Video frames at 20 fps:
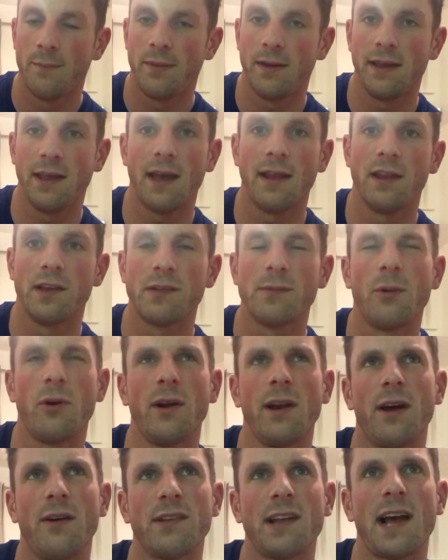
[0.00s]
But this
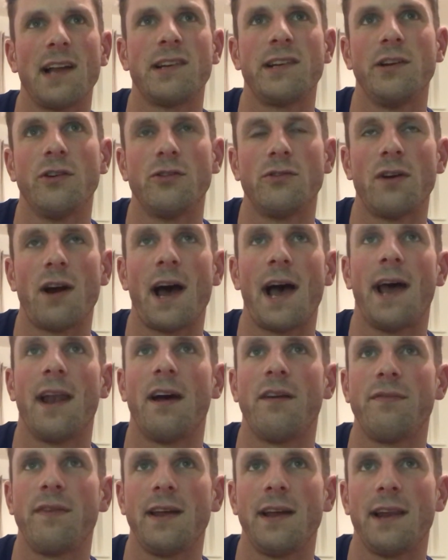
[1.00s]
morning I was actually all right, and
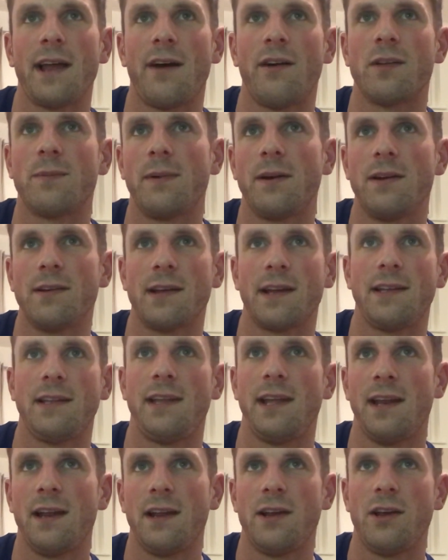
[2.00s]
I think that was because I
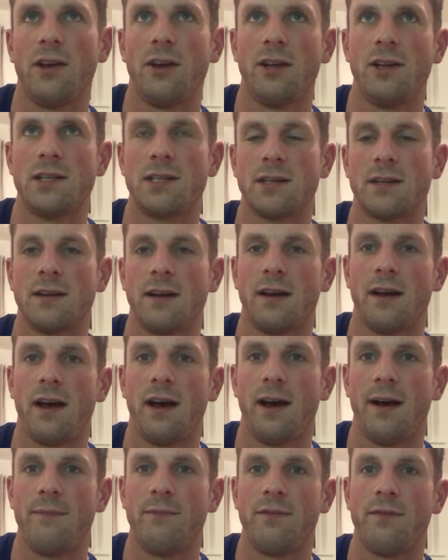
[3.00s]
did a good
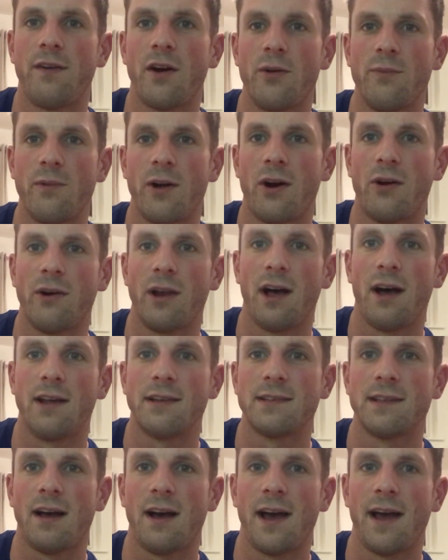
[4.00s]
foam roll
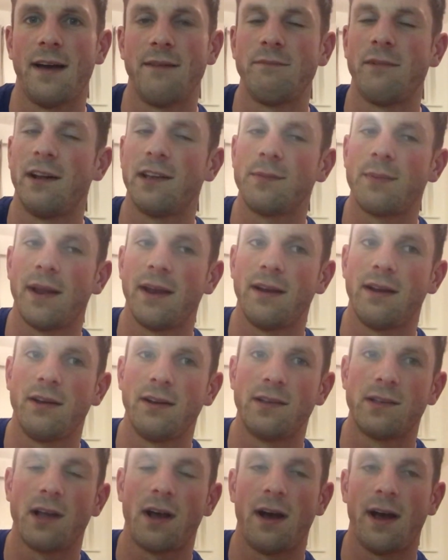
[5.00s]
last night. I spent a
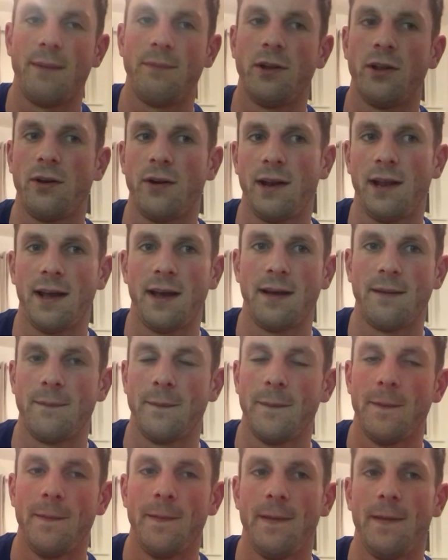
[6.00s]
good time doing it,
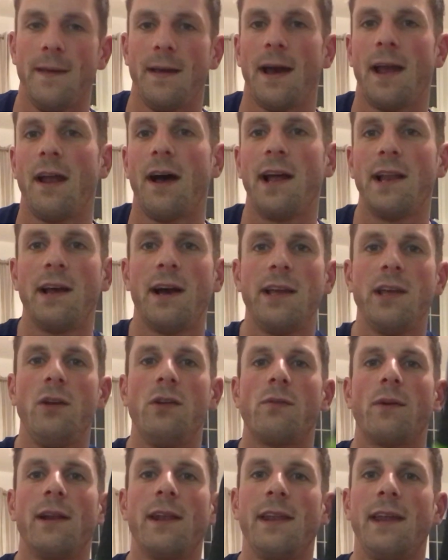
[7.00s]
and I
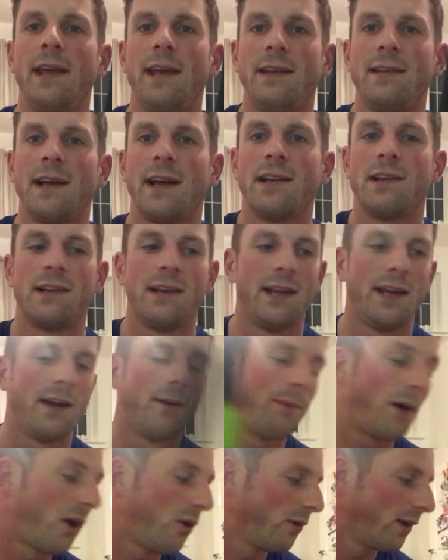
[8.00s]
use one of these actually.
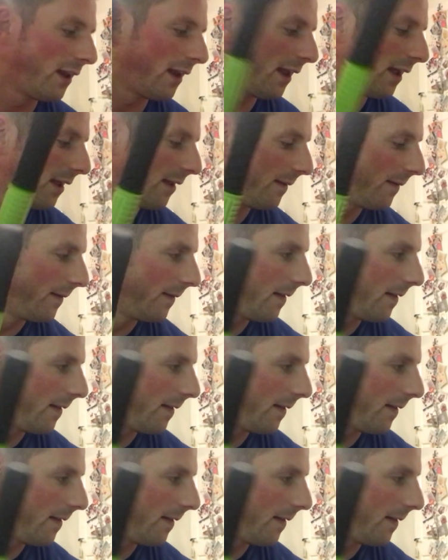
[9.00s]
I'm holding it,